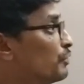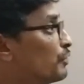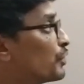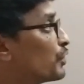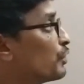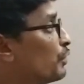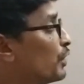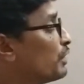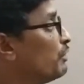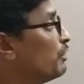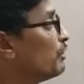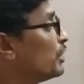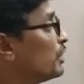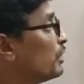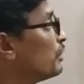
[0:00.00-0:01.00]
So what we
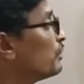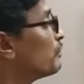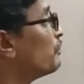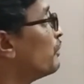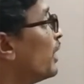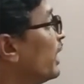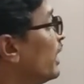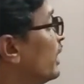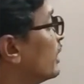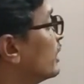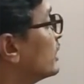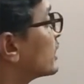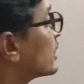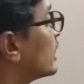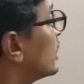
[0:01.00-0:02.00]
wanted to find in
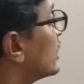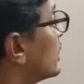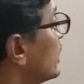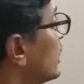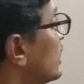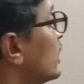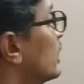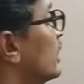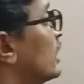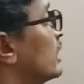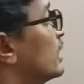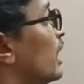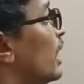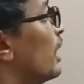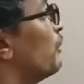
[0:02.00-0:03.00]
this case is
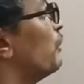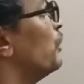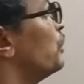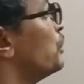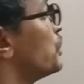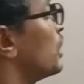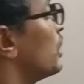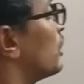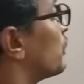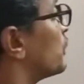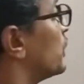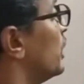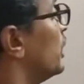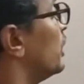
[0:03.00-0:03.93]
the evolution of the